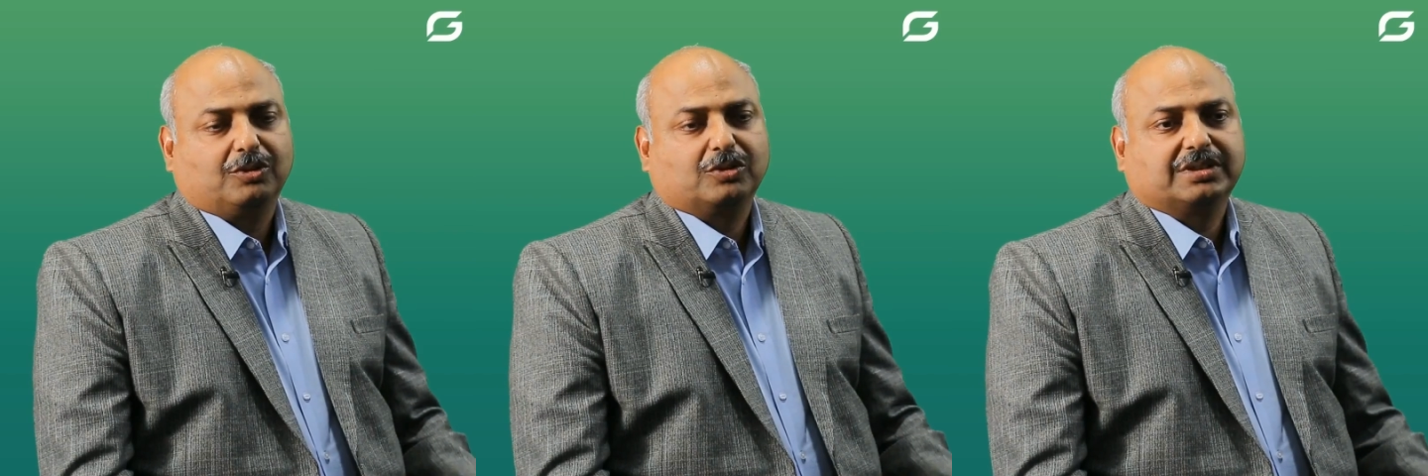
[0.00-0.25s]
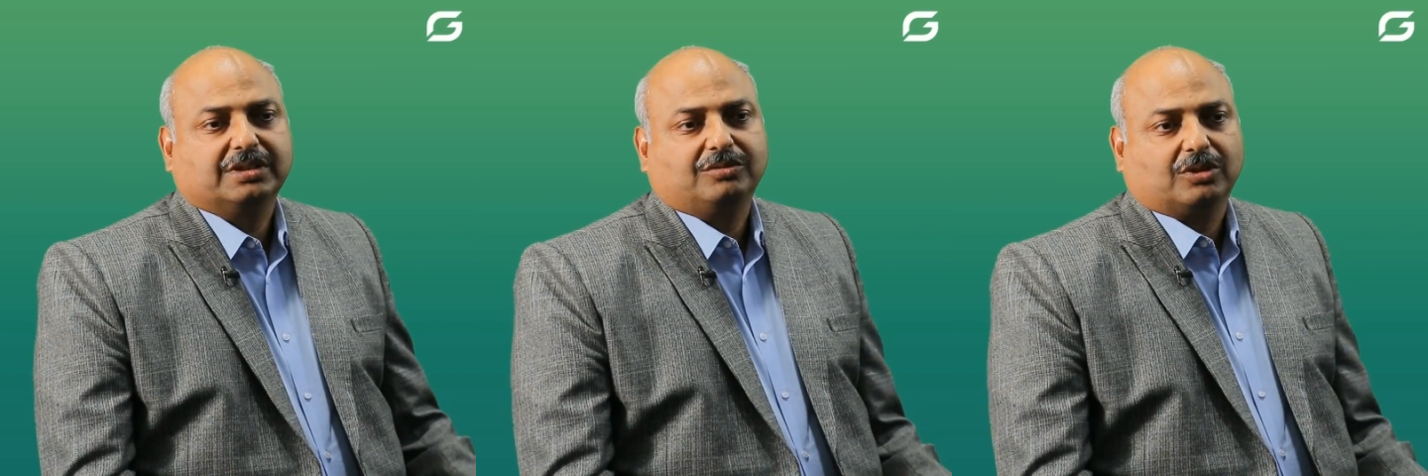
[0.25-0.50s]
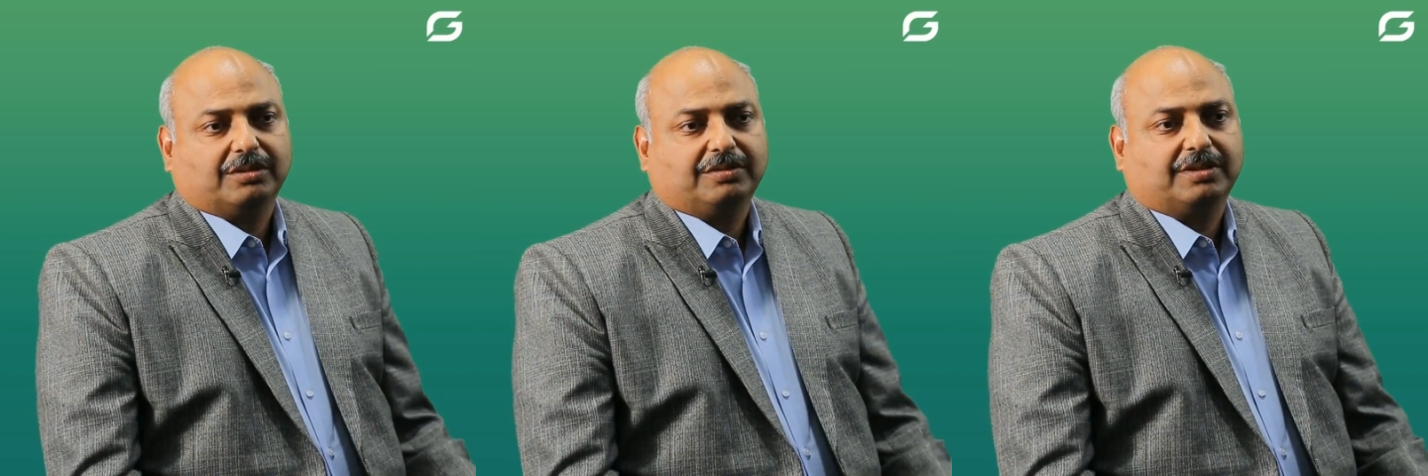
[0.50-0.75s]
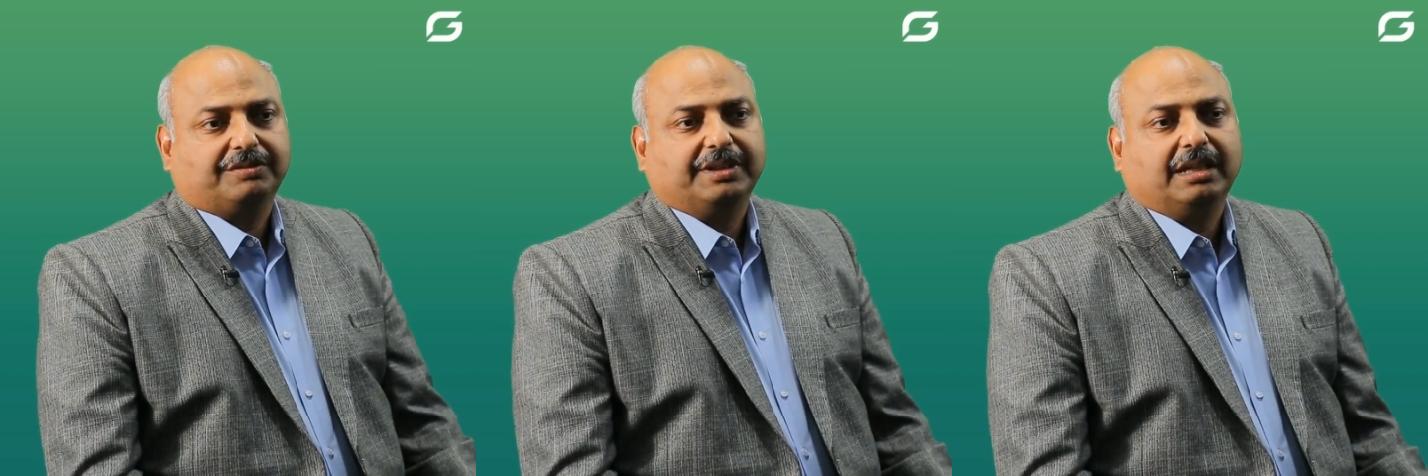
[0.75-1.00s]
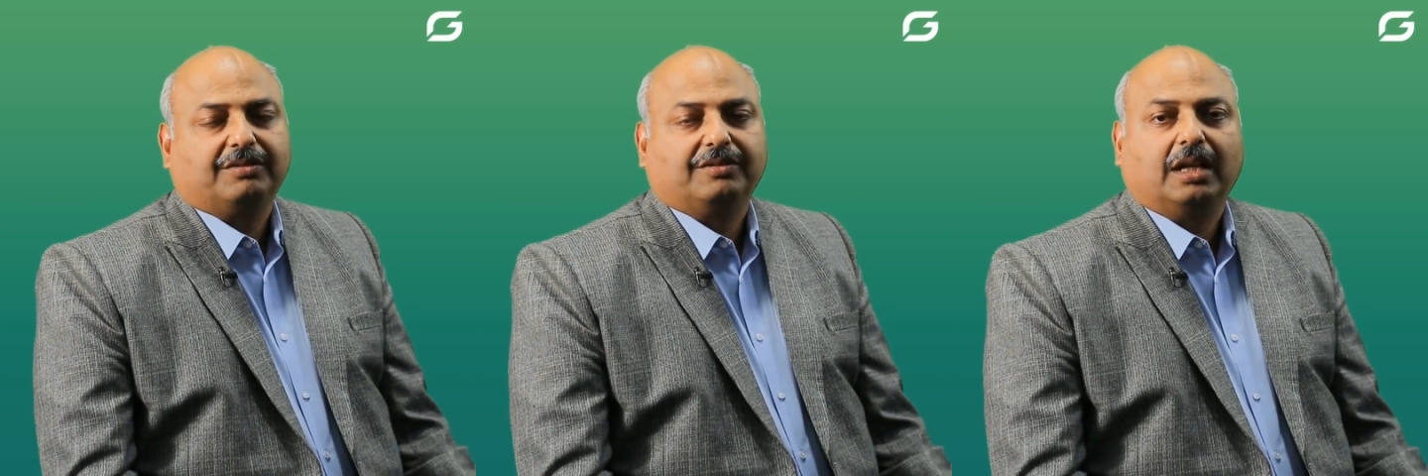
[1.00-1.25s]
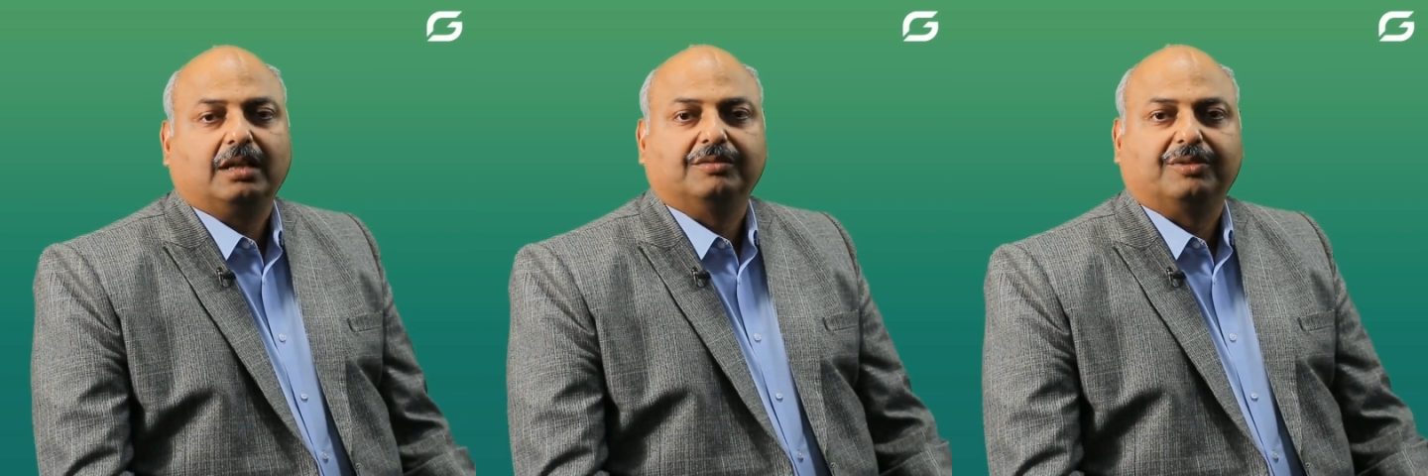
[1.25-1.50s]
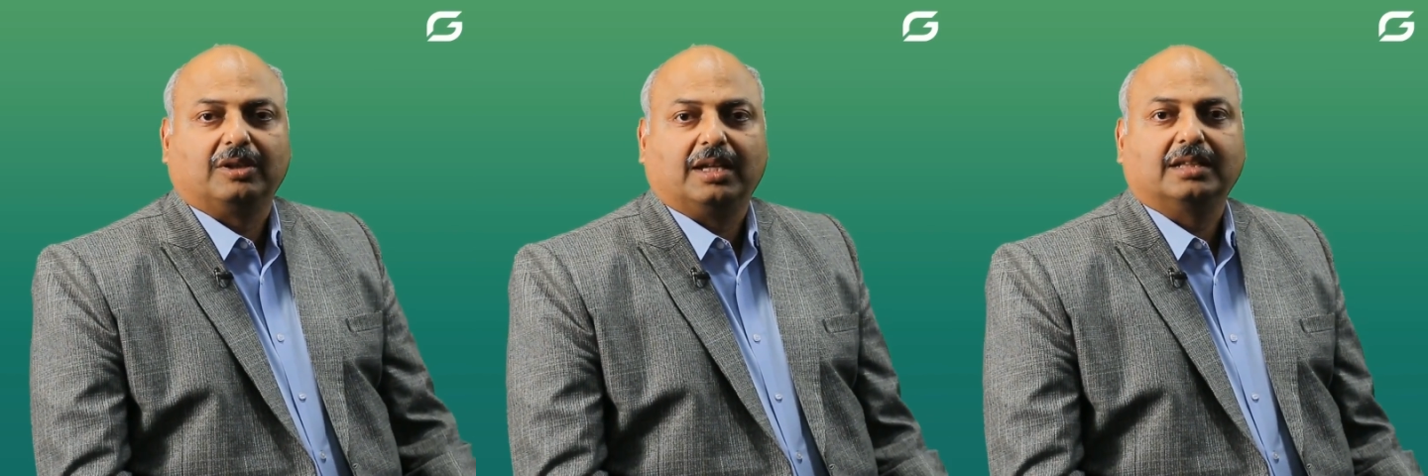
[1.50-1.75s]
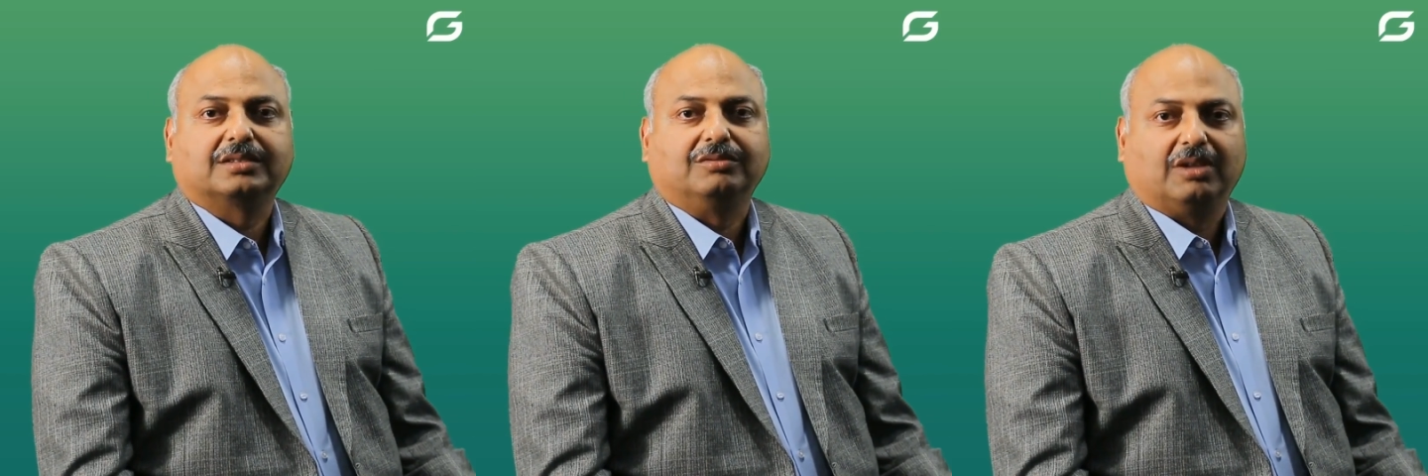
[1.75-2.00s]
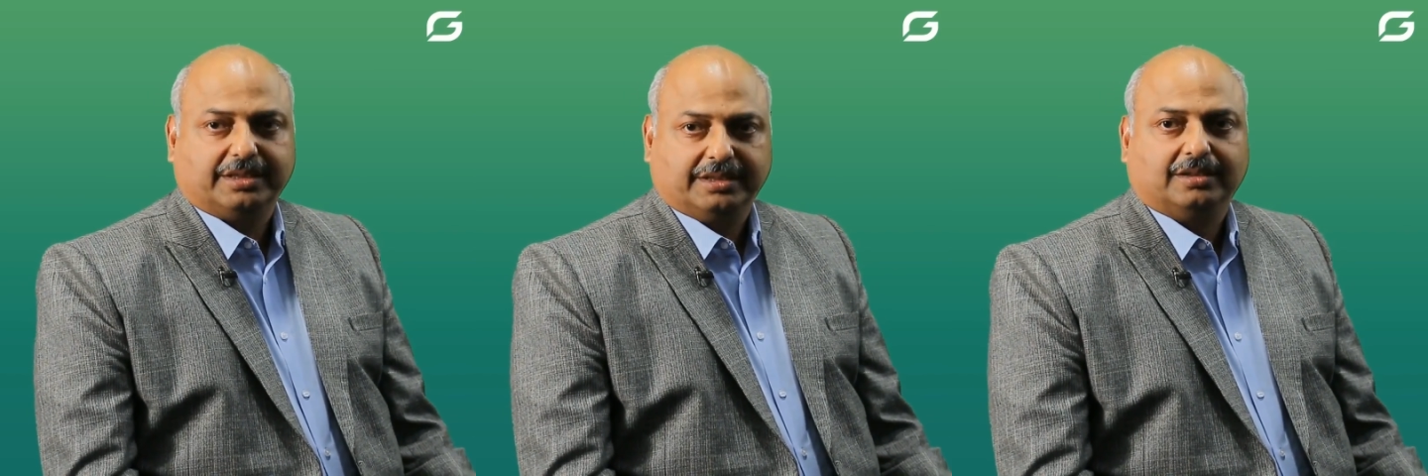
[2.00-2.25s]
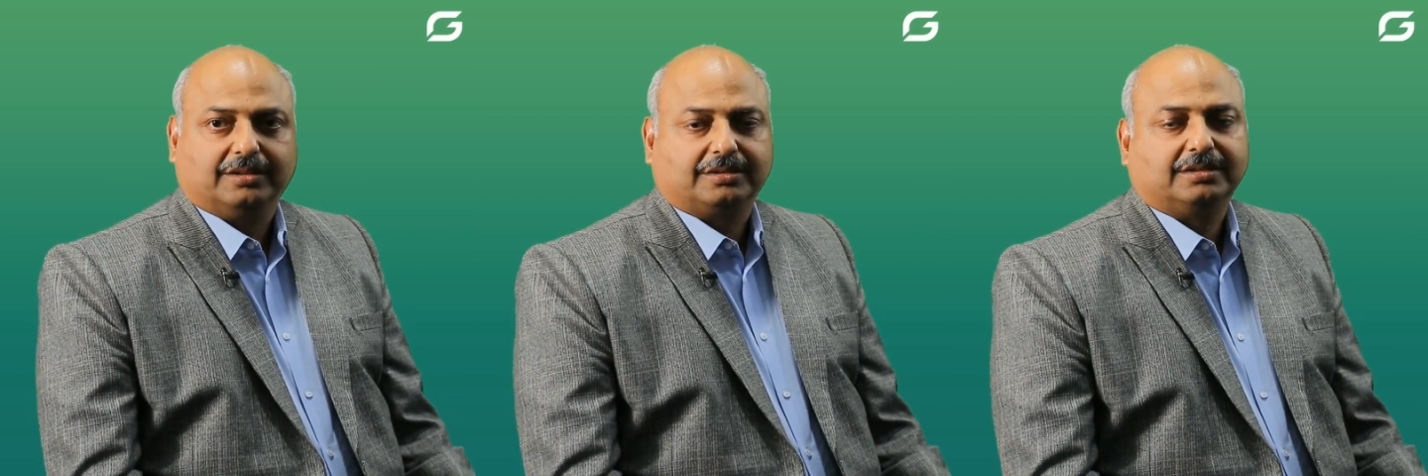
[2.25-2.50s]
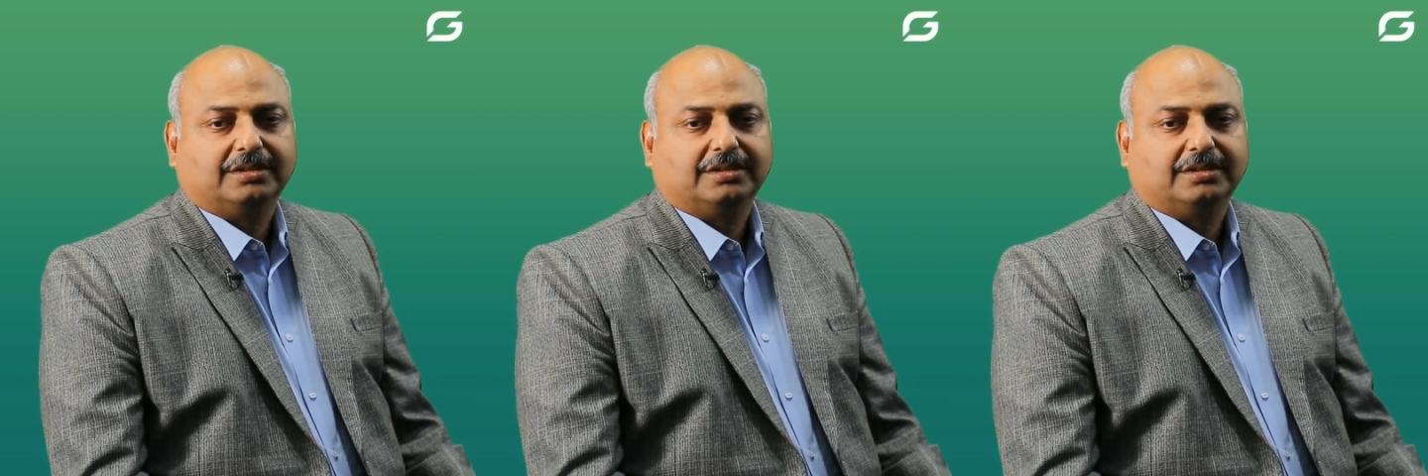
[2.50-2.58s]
say whatever we have done for last 1 year,